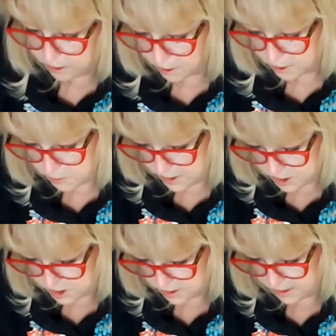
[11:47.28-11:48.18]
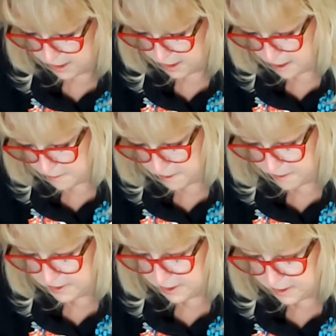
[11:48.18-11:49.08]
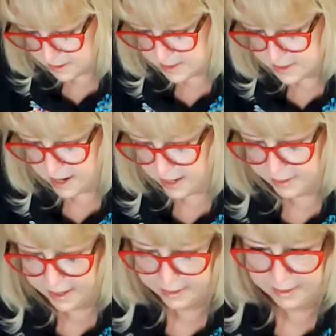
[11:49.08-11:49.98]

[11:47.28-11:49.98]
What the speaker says: third one is just going to come off to the side like